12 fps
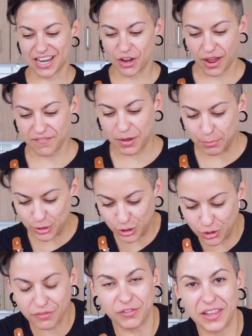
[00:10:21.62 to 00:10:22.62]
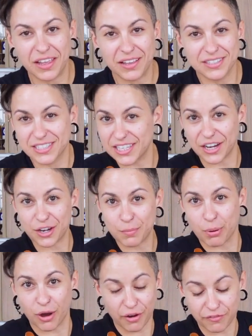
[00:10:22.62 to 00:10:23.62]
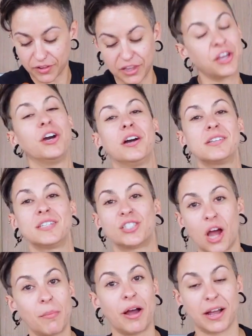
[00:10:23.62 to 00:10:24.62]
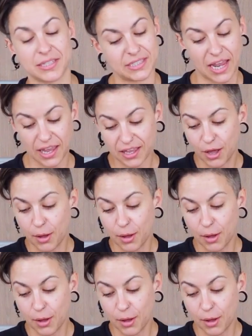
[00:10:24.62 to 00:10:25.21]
Now you have a beautifully seared, perfectly cooked tomahawk steak